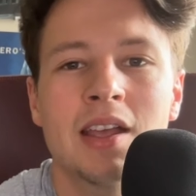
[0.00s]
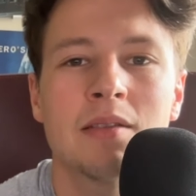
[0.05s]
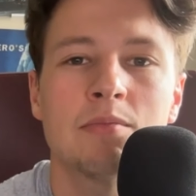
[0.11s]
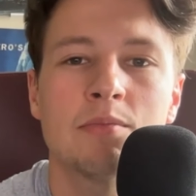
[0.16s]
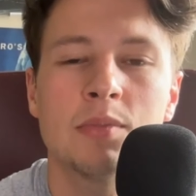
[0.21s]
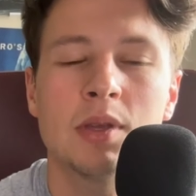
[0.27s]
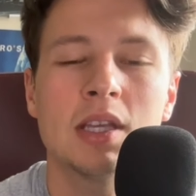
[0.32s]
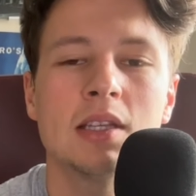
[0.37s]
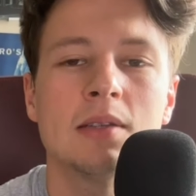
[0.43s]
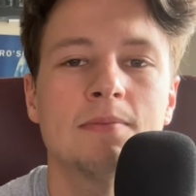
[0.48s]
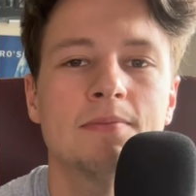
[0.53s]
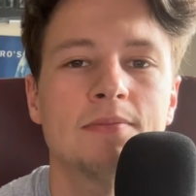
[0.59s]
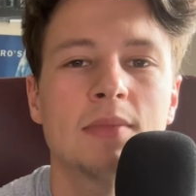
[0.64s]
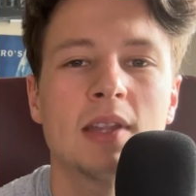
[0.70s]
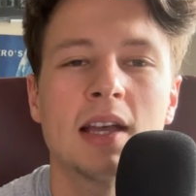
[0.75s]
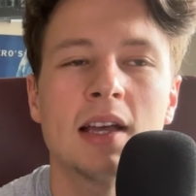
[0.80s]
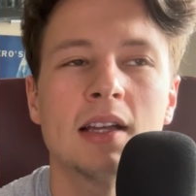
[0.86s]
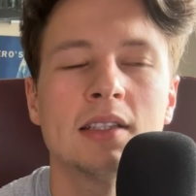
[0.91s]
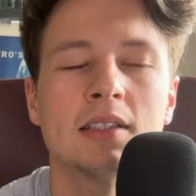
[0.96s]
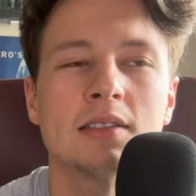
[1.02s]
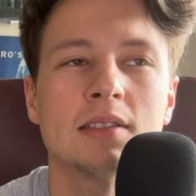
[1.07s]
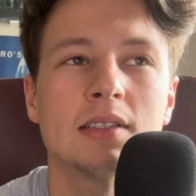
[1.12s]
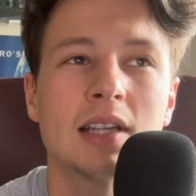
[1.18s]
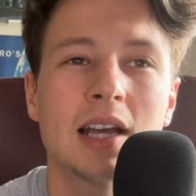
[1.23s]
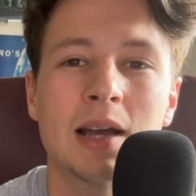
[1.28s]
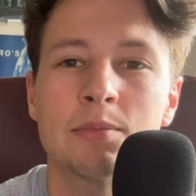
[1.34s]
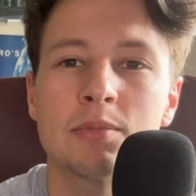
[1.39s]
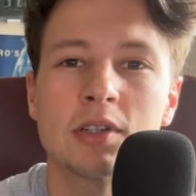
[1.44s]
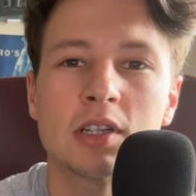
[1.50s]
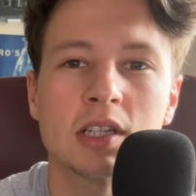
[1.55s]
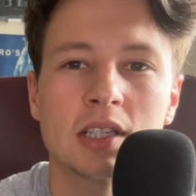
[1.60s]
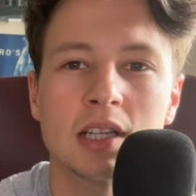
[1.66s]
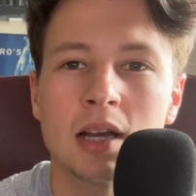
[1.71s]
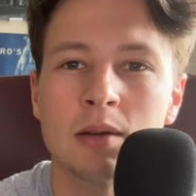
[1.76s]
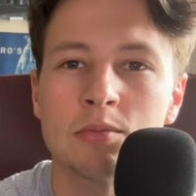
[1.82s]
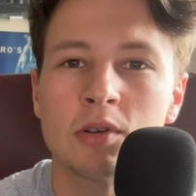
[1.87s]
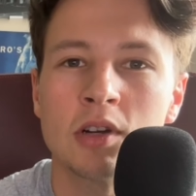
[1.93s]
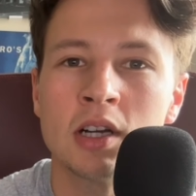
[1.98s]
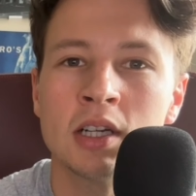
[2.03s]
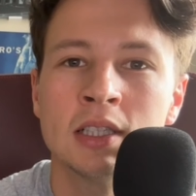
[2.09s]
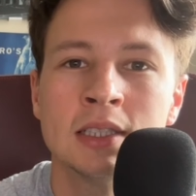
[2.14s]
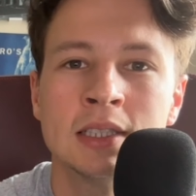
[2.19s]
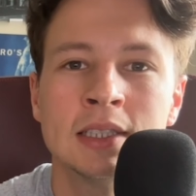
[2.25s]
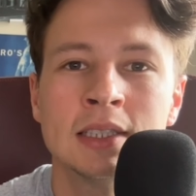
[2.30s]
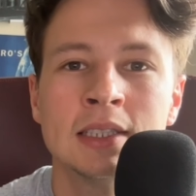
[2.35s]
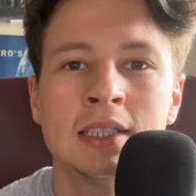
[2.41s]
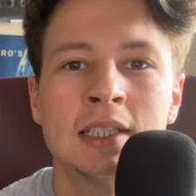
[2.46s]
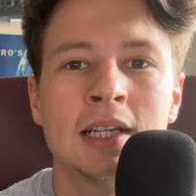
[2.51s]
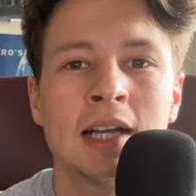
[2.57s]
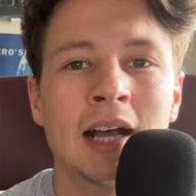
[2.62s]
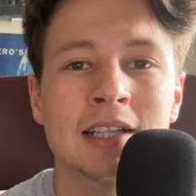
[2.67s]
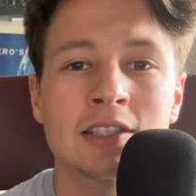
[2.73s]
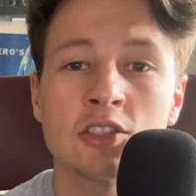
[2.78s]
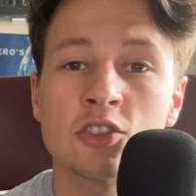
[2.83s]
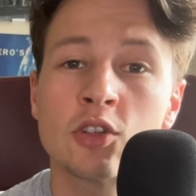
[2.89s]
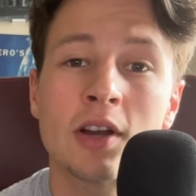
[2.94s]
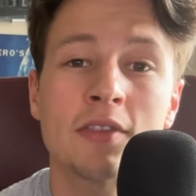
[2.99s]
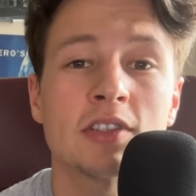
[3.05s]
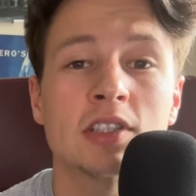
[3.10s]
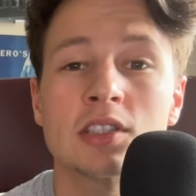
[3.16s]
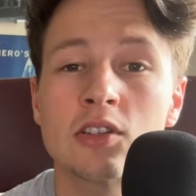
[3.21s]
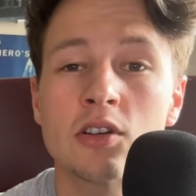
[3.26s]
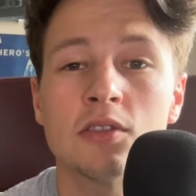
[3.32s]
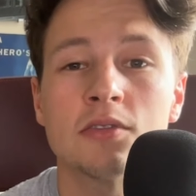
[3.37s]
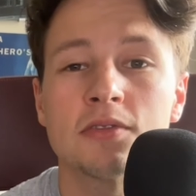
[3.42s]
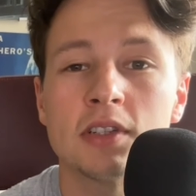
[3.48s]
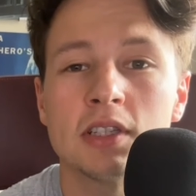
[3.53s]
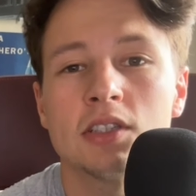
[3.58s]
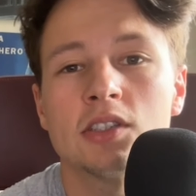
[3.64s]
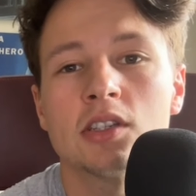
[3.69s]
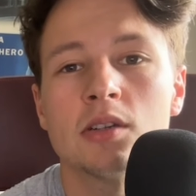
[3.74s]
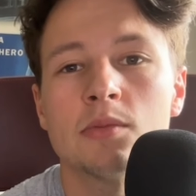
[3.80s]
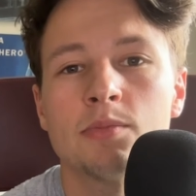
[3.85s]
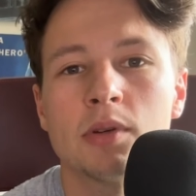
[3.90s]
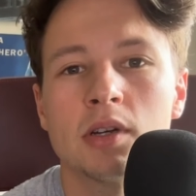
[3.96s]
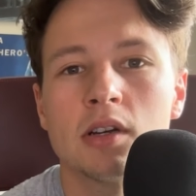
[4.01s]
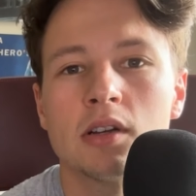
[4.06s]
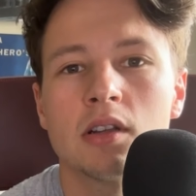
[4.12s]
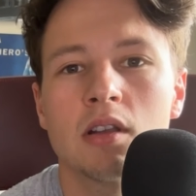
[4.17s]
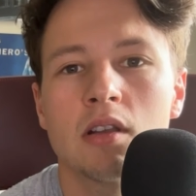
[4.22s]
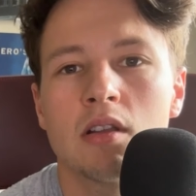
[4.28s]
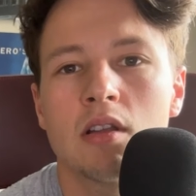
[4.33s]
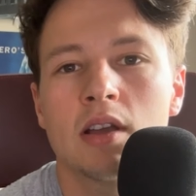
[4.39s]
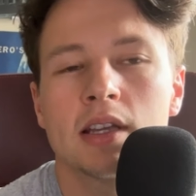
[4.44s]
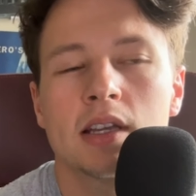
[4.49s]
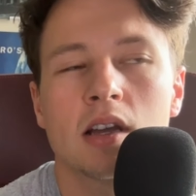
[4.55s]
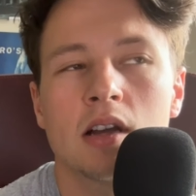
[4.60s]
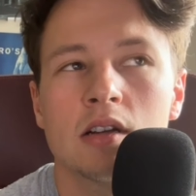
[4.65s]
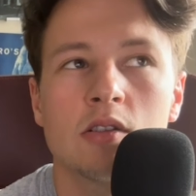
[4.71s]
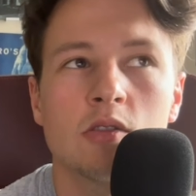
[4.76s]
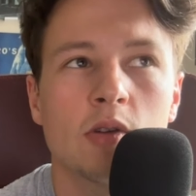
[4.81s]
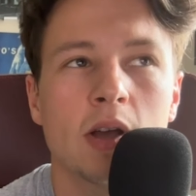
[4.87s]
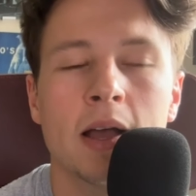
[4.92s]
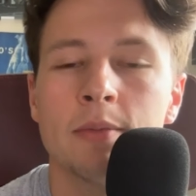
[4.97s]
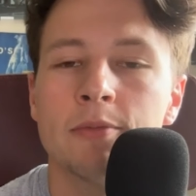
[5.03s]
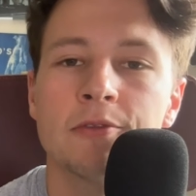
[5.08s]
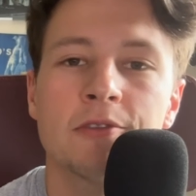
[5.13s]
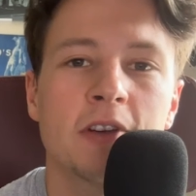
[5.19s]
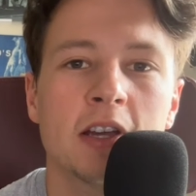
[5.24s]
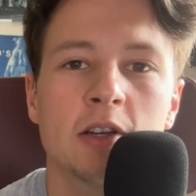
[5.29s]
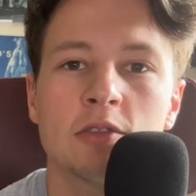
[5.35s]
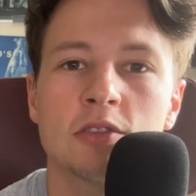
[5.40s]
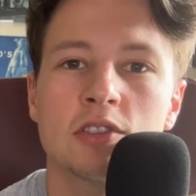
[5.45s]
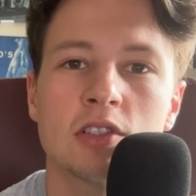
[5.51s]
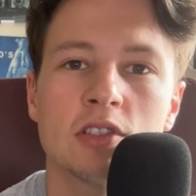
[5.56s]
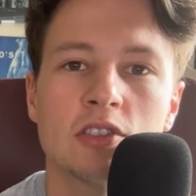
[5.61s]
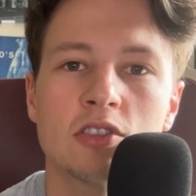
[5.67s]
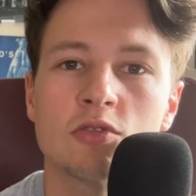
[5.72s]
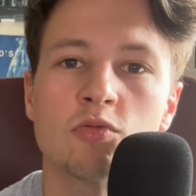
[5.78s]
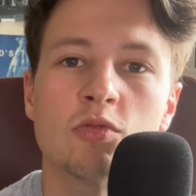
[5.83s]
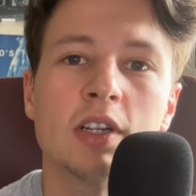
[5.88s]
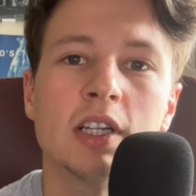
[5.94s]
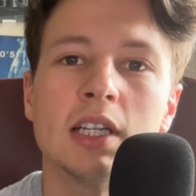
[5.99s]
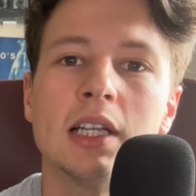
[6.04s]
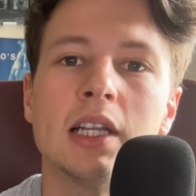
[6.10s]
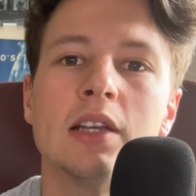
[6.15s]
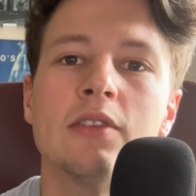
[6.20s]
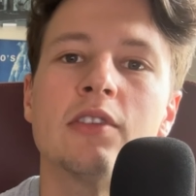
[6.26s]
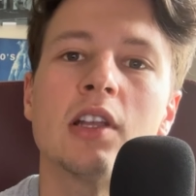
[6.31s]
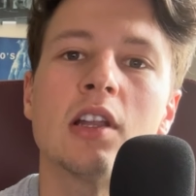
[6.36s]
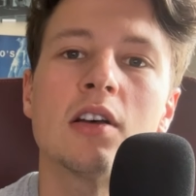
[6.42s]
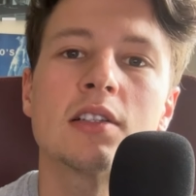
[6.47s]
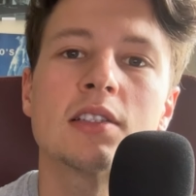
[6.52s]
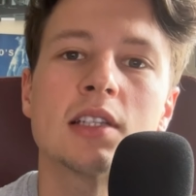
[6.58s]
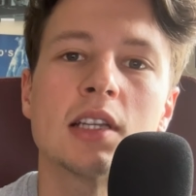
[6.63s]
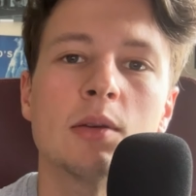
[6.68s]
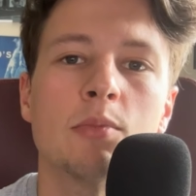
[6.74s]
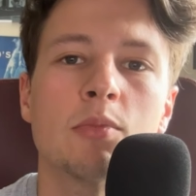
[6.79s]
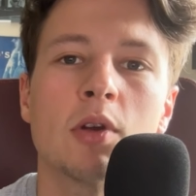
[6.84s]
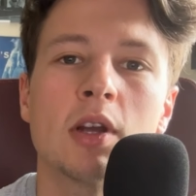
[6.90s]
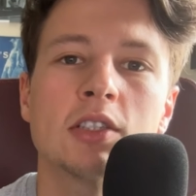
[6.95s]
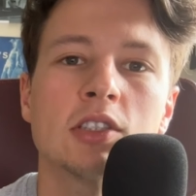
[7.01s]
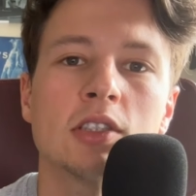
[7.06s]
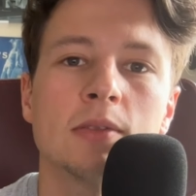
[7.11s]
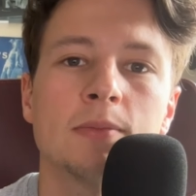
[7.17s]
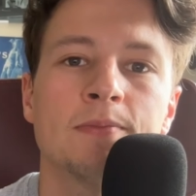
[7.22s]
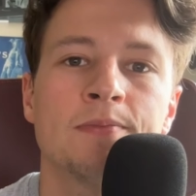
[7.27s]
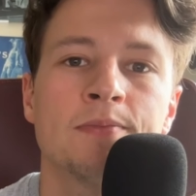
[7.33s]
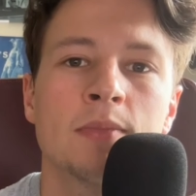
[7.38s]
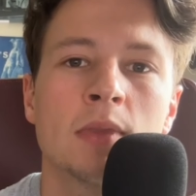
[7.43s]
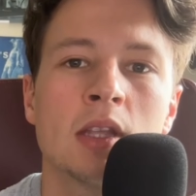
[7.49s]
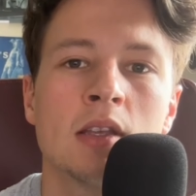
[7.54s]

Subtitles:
beat. And Abracadabra has a Travis Scott feature, but like Uncle M, fails to just really leave a lasting impression.